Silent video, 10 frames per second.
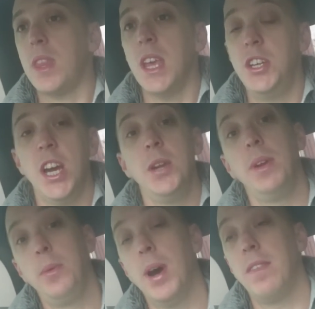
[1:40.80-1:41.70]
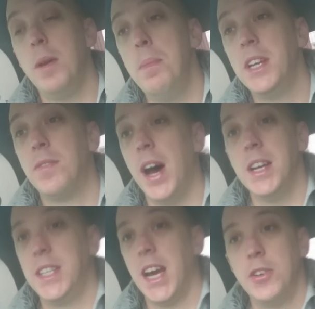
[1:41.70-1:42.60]
and genuinely whether it
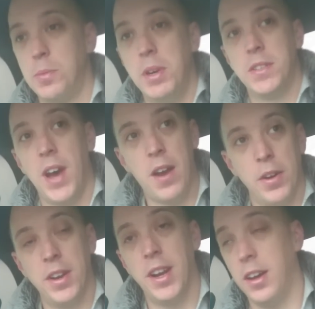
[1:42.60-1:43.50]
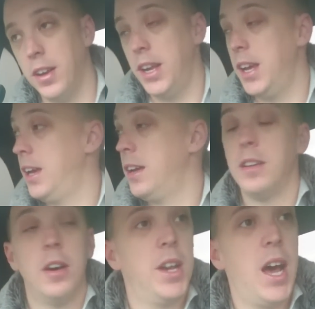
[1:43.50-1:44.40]
misfires. They can just misfire on
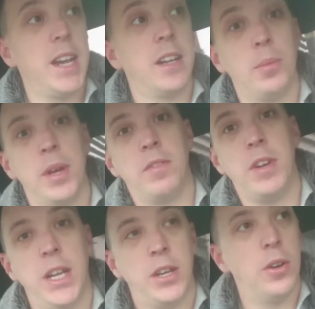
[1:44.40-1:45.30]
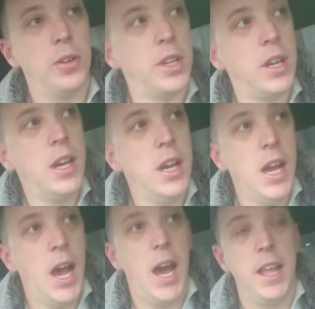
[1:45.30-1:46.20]
idle when they're really cold.
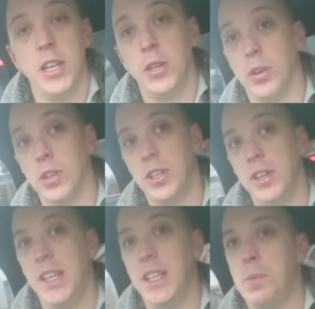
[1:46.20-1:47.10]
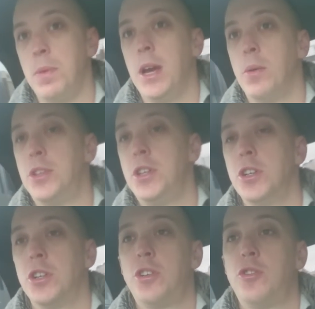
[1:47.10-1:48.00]
Then you also need to be able to
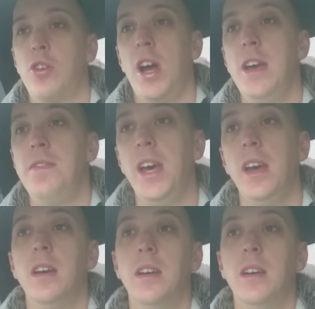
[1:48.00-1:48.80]
just drive it